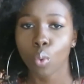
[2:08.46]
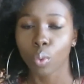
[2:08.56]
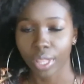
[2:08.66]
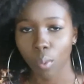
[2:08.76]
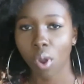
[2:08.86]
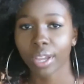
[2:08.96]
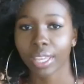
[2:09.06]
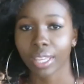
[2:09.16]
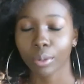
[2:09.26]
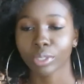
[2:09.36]
When they walk
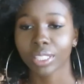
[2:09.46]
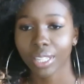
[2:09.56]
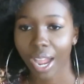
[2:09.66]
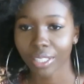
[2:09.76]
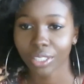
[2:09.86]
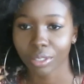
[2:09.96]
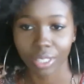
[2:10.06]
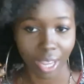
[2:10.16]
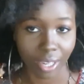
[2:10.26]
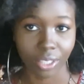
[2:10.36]
in, it was the doctor,
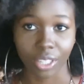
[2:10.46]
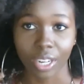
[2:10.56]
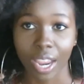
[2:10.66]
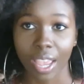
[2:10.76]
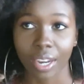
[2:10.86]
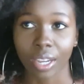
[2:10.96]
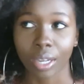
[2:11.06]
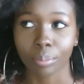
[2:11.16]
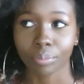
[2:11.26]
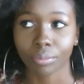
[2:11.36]
and
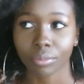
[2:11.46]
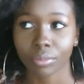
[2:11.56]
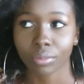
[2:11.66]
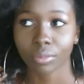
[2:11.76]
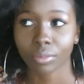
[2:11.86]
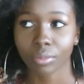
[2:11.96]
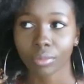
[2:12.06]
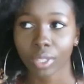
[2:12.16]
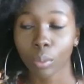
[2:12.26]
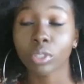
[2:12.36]

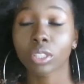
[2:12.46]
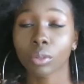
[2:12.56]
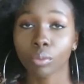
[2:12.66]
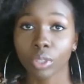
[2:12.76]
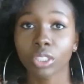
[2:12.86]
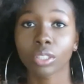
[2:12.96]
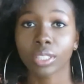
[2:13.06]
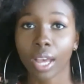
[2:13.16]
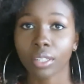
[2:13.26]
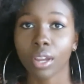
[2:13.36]
it was the original
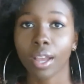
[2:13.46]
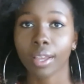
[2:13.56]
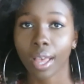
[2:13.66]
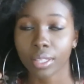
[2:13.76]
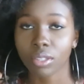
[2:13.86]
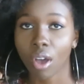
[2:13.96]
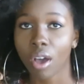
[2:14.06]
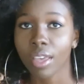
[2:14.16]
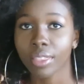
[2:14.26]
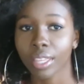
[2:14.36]
doctor I saw,
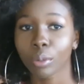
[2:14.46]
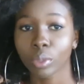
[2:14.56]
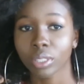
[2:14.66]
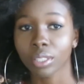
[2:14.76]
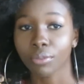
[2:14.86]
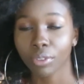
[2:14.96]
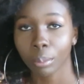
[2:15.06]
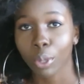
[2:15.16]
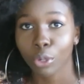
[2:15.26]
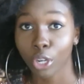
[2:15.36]
and then it was a
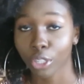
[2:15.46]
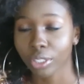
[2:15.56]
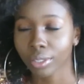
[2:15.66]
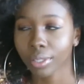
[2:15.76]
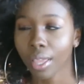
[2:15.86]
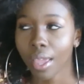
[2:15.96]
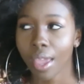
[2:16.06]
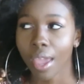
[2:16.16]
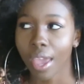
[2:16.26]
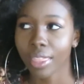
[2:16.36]
female nurse.
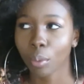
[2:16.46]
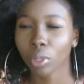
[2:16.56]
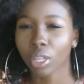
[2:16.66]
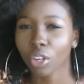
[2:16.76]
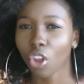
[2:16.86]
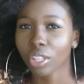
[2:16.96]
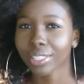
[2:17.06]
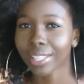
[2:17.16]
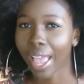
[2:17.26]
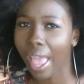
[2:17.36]
And they were looking all
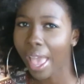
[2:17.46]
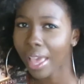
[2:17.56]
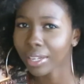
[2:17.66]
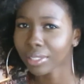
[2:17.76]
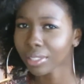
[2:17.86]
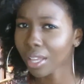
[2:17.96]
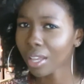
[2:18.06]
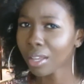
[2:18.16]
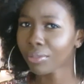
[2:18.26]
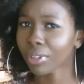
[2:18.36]
sad and
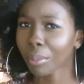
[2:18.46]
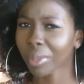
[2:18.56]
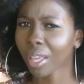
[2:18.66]
stuff, and I'm